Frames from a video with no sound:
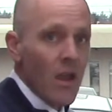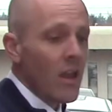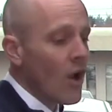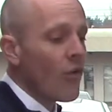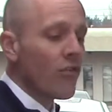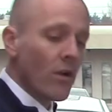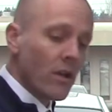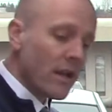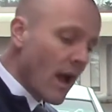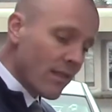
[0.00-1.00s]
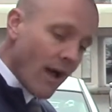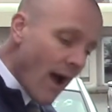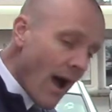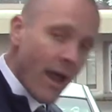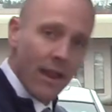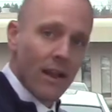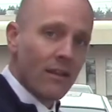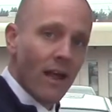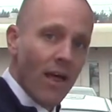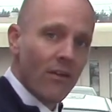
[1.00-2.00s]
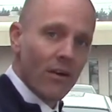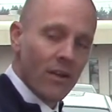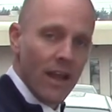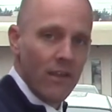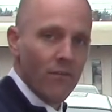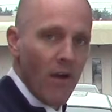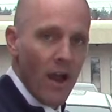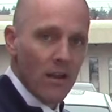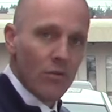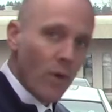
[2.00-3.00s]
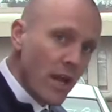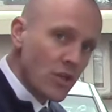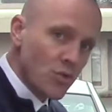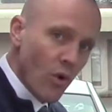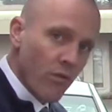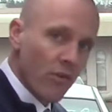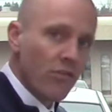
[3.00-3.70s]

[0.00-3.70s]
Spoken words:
you know, certainly not the high-end leather like you find in Range Rover,